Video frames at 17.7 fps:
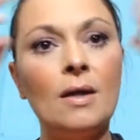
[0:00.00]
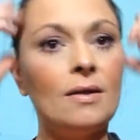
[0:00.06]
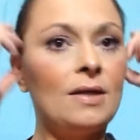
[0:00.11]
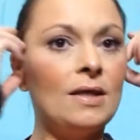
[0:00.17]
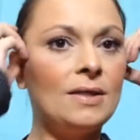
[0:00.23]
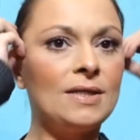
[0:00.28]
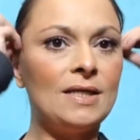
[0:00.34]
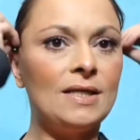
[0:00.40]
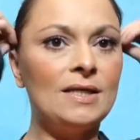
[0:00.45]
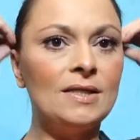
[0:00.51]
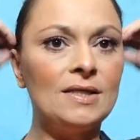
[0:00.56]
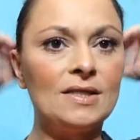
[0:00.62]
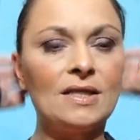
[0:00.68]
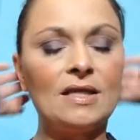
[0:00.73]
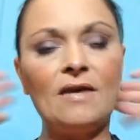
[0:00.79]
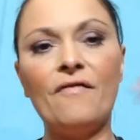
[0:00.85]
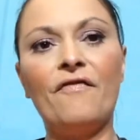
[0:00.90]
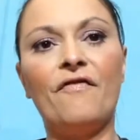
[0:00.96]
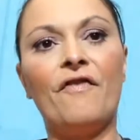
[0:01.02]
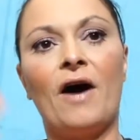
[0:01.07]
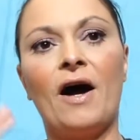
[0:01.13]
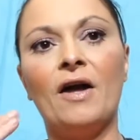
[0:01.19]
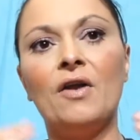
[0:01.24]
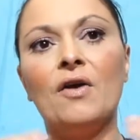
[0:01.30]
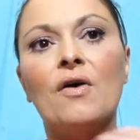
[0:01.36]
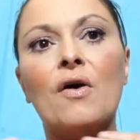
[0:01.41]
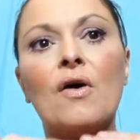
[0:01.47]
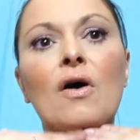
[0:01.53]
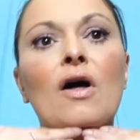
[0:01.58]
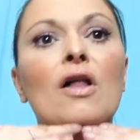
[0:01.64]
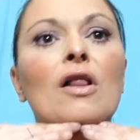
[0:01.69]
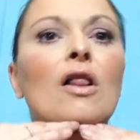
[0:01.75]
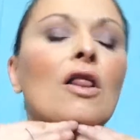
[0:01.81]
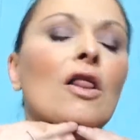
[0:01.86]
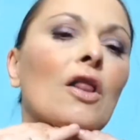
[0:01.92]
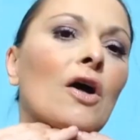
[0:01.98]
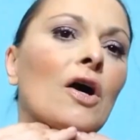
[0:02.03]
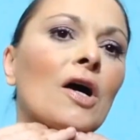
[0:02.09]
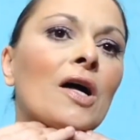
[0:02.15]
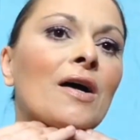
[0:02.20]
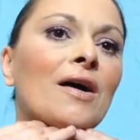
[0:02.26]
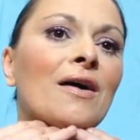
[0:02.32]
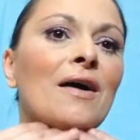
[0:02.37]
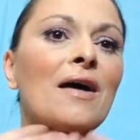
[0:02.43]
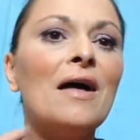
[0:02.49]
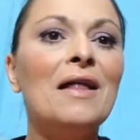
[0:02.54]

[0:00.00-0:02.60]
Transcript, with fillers: This is the final look.